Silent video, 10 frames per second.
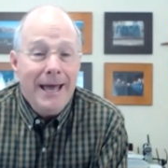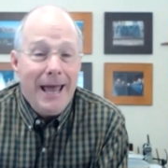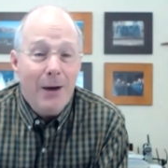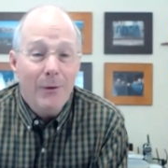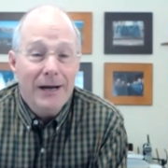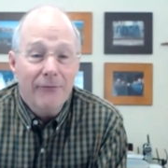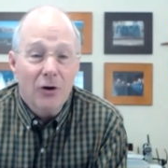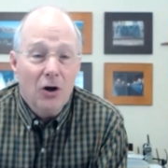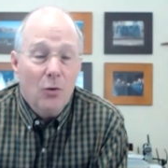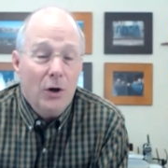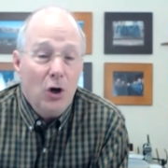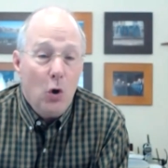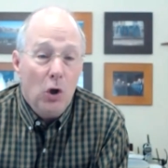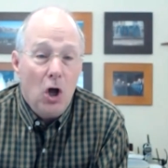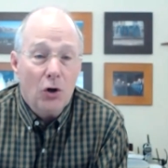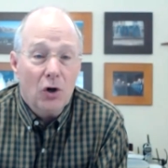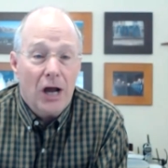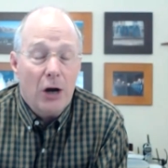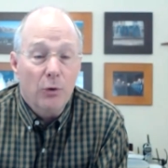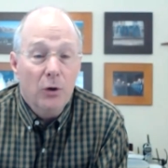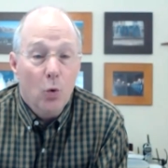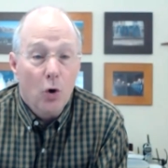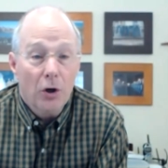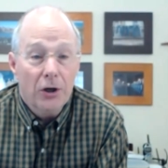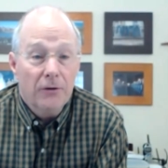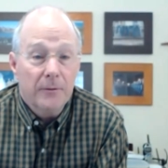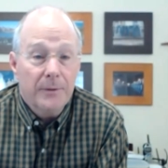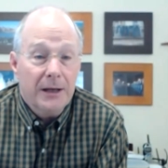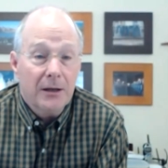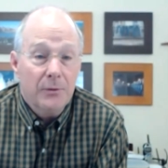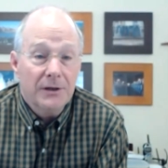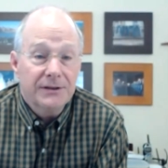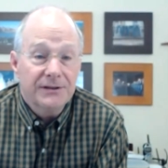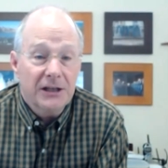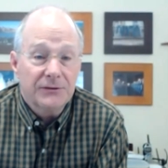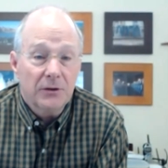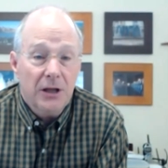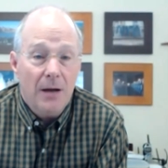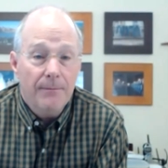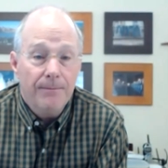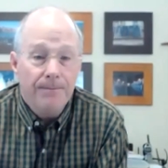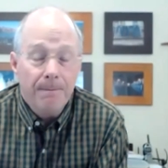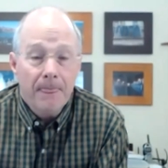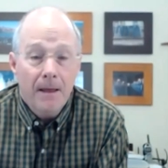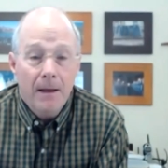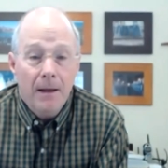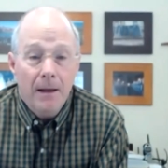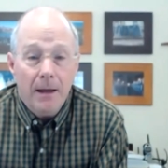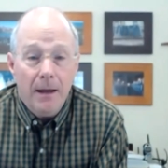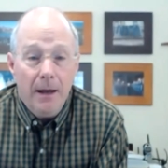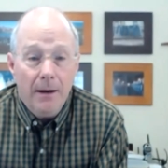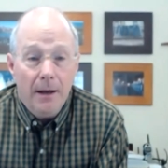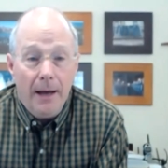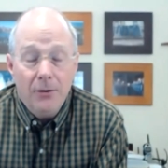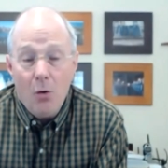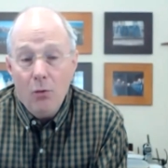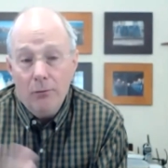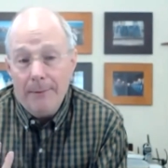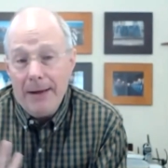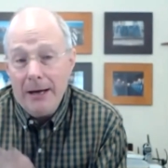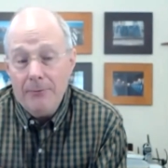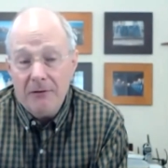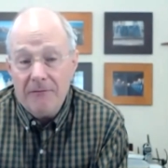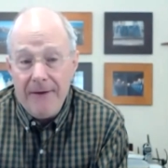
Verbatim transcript: and we never we no longer got rewarded for being a big successful club and i don't i'm not a big